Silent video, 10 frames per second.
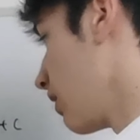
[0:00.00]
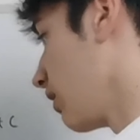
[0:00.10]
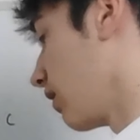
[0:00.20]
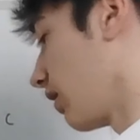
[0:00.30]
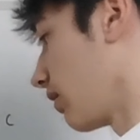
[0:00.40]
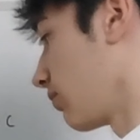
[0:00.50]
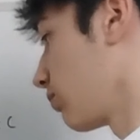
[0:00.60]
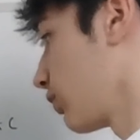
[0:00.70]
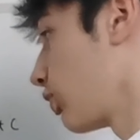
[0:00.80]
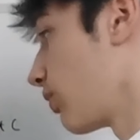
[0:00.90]
And
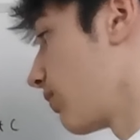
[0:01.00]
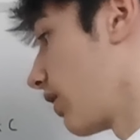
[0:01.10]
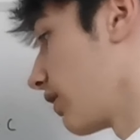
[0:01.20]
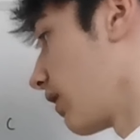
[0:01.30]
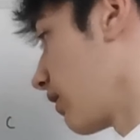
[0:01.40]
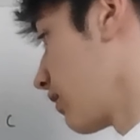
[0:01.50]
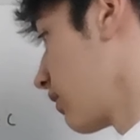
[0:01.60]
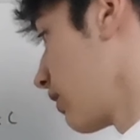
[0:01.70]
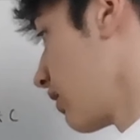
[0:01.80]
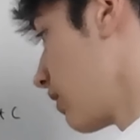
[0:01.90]
then you'll find that
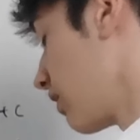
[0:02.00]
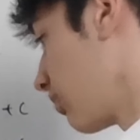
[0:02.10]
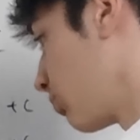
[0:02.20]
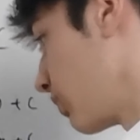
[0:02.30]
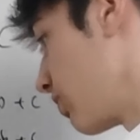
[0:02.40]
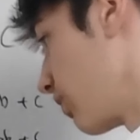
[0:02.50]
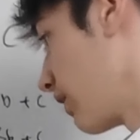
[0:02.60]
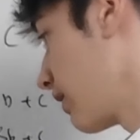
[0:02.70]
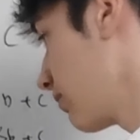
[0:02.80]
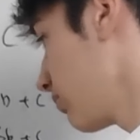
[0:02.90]
if we do
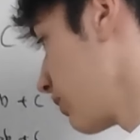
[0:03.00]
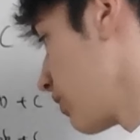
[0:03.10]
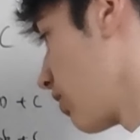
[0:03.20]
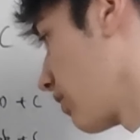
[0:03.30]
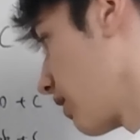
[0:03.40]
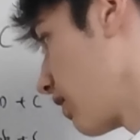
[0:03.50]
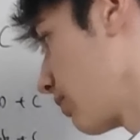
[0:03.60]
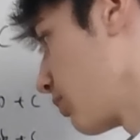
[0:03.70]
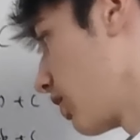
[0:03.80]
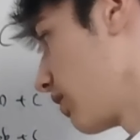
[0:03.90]
it here,
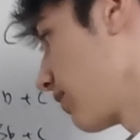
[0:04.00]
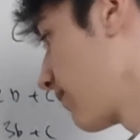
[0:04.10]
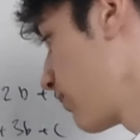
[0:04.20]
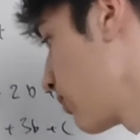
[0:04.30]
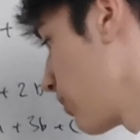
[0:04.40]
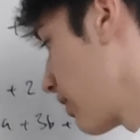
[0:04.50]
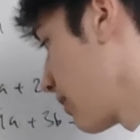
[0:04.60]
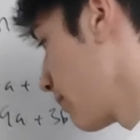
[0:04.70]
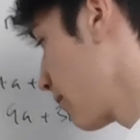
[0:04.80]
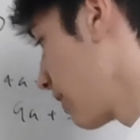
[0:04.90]
9a minus
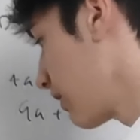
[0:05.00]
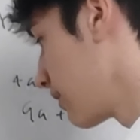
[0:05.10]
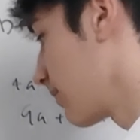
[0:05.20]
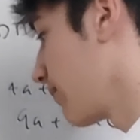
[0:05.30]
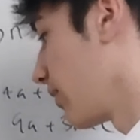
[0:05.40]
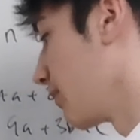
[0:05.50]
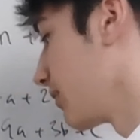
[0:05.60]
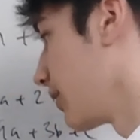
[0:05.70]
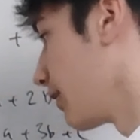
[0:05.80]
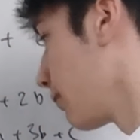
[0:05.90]
4a is
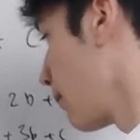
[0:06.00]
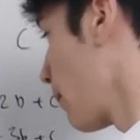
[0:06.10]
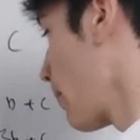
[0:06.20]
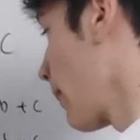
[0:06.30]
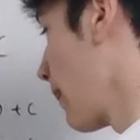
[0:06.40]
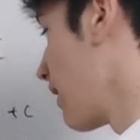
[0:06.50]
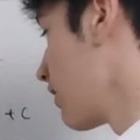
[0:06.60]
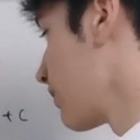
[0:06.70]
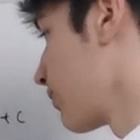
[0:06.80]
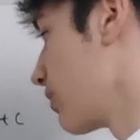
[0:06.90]
5a,
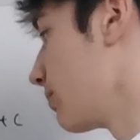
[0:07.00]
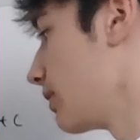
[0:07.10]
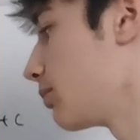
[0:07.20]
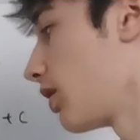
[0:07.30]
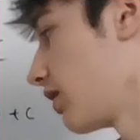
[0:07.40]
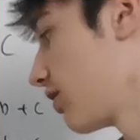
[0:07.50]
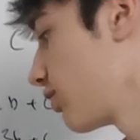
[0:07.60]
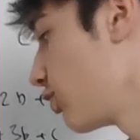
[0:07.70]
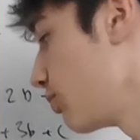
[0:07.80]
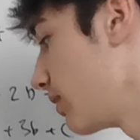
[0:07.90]
3b minus
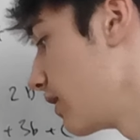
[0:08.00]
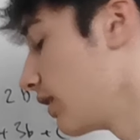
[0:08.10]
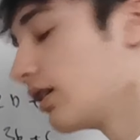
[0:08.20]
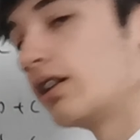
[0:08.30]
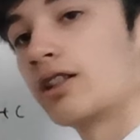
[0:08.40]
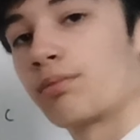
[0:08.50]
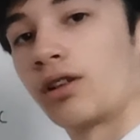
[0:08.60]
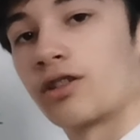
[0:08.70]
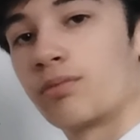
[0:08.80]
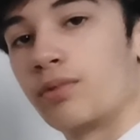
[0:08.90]
2b is
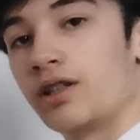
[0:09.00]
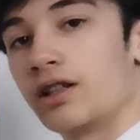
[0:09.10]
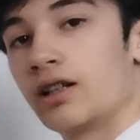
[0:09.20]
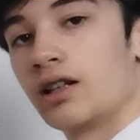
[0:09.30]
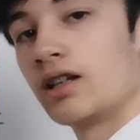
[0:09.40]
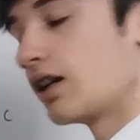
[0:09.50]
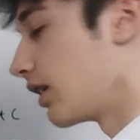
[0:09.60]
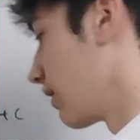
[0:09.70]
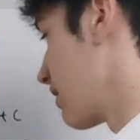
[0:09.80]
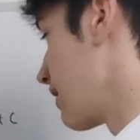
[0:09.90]
plus b,
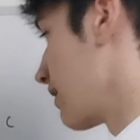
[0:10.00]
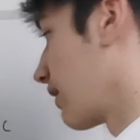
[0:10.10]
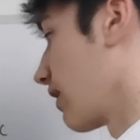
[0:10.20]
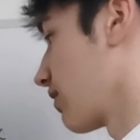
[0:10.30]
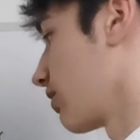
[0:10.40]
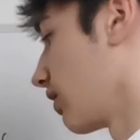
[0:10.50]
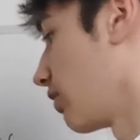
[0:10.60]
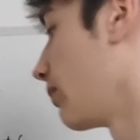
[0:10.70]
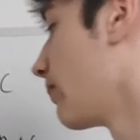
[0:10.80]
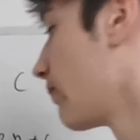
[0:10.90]
and the c's cancel
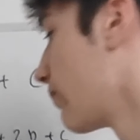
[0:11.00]
out.